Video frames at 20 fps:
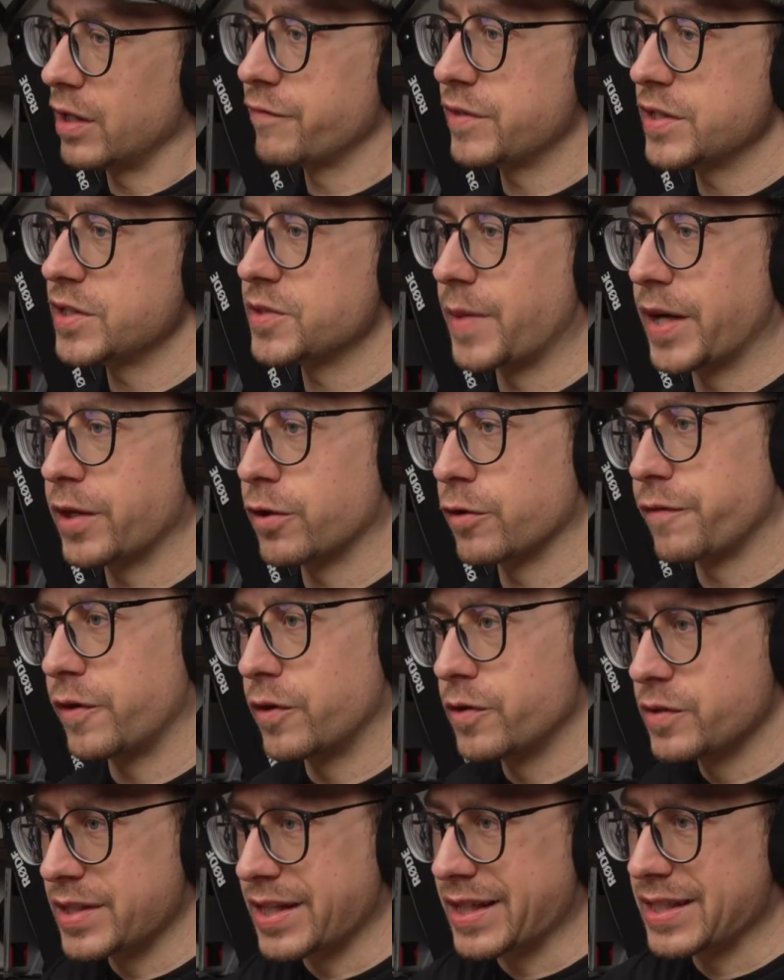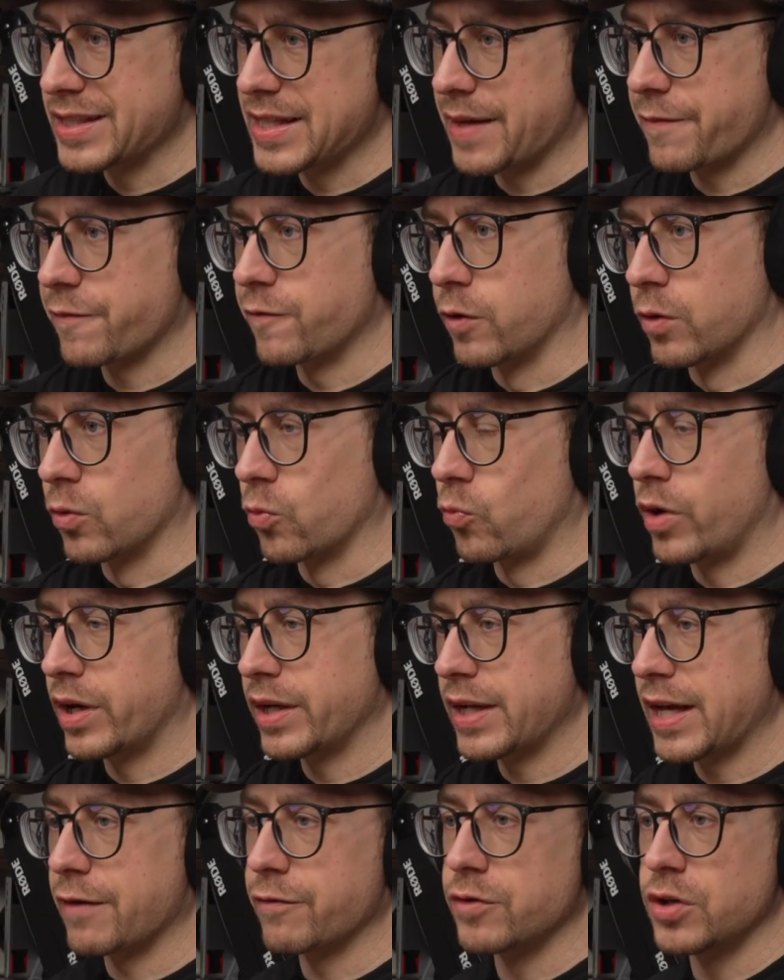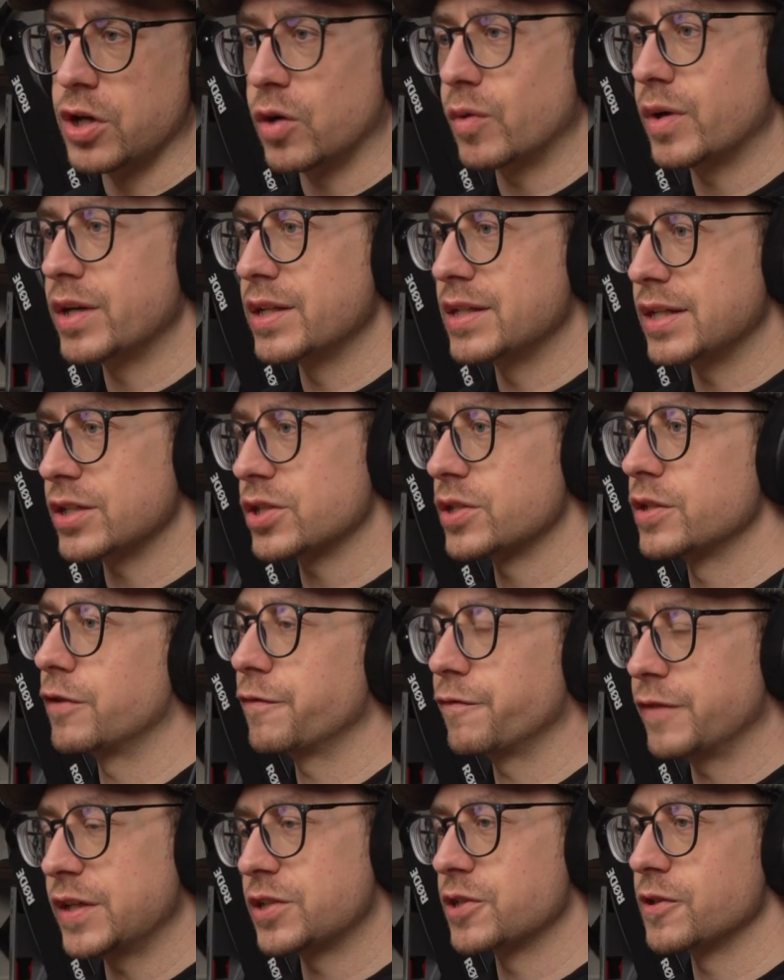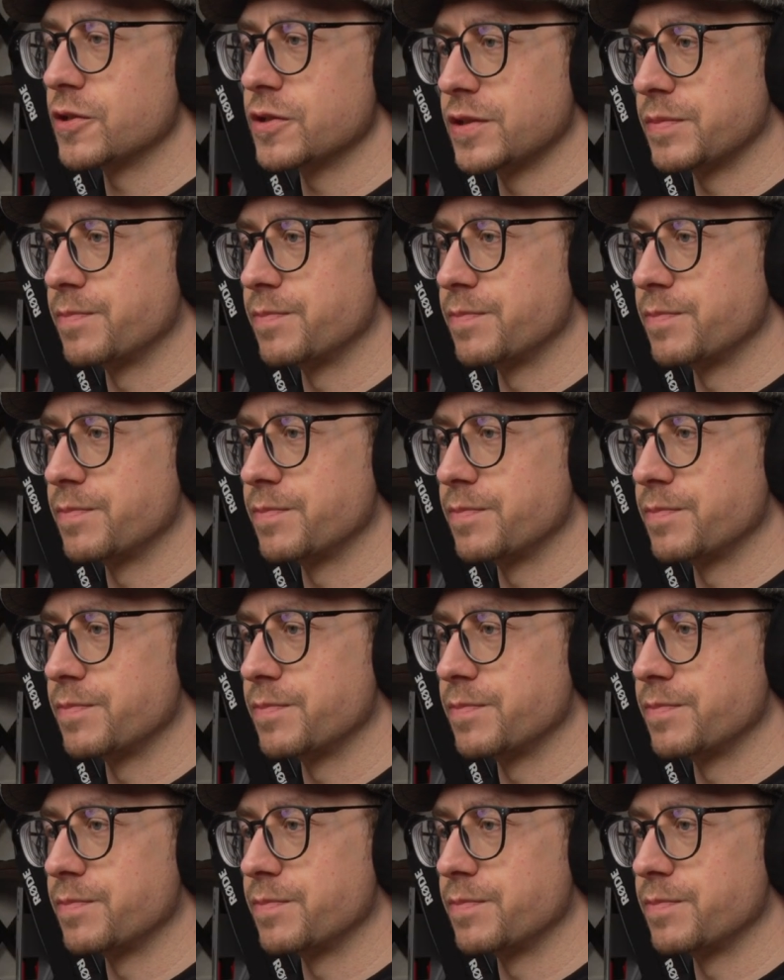of these microphones, except for one, have no additional features